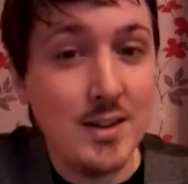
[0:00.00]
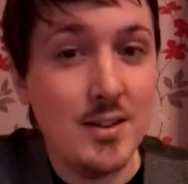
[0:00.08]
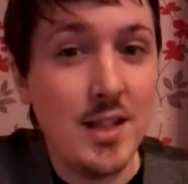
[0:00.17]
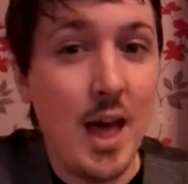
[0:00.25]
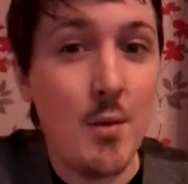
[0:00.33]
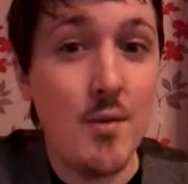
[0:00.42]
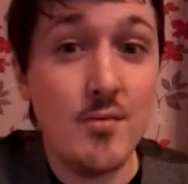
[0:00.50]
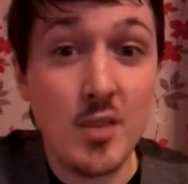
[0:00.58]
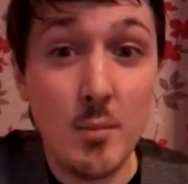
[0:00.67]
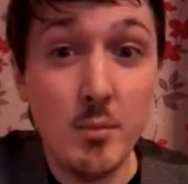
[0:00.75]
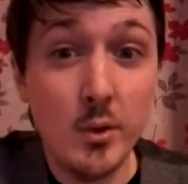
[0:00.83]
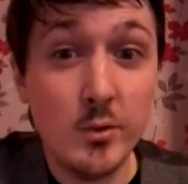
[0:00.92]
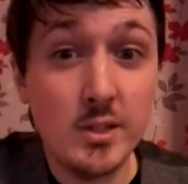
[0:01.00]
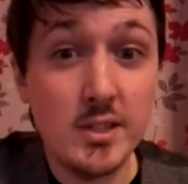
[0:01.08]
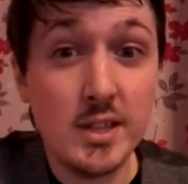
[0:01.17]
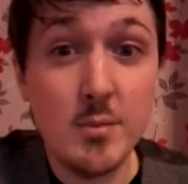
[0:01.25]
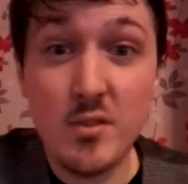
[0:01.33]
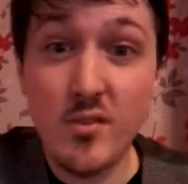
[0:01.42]
Like with some loyalty
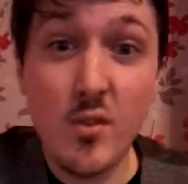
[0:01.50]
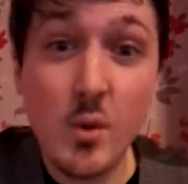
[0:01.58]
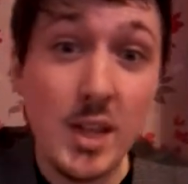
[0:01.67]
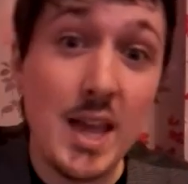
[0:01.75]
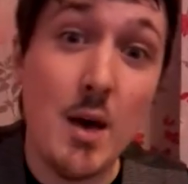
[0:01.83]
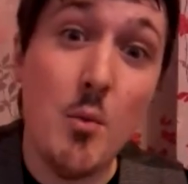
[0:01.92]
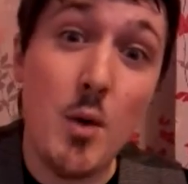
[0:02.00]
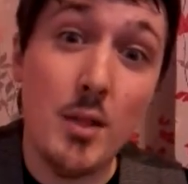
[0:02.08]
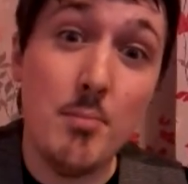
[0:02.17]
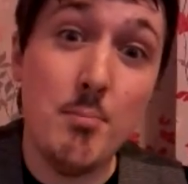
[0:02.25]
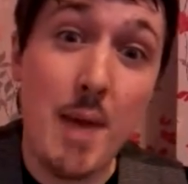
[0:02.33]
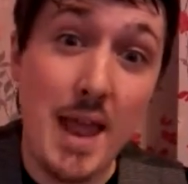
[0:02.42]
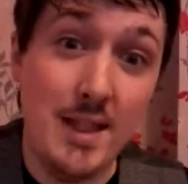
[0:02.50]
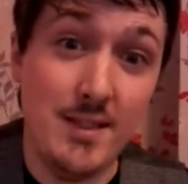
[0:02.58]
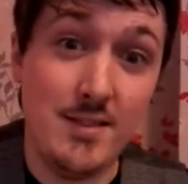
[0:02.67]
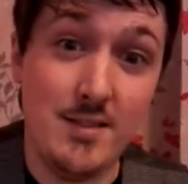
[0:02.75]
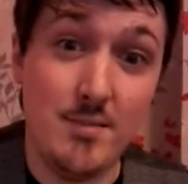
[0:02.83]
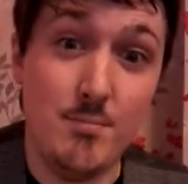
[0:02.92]
schemes, if you only get 1
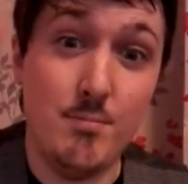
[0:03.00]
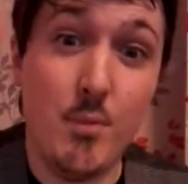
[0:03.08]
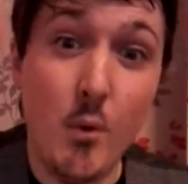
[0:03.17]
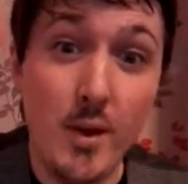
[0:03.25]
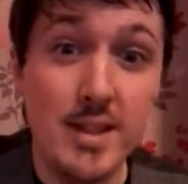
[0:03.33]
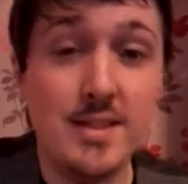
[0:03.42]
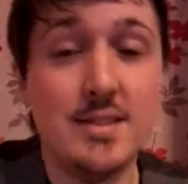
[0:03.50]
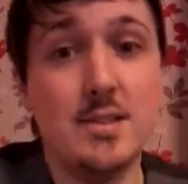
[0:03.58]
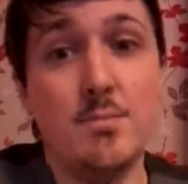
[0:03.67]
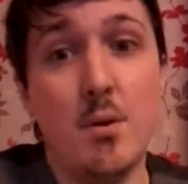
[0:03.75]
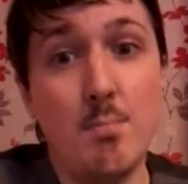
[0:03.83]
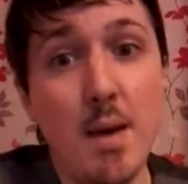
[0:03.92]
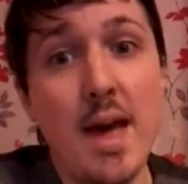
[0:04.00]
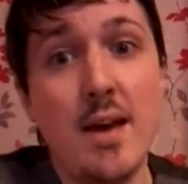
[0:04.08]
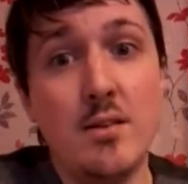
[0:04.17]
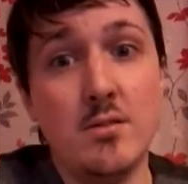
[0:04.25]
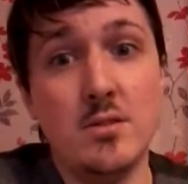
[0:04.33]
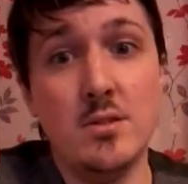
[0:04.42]
pence points per
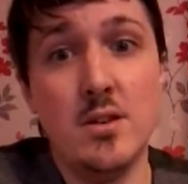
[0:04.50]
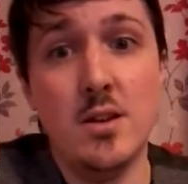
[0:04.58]
£1.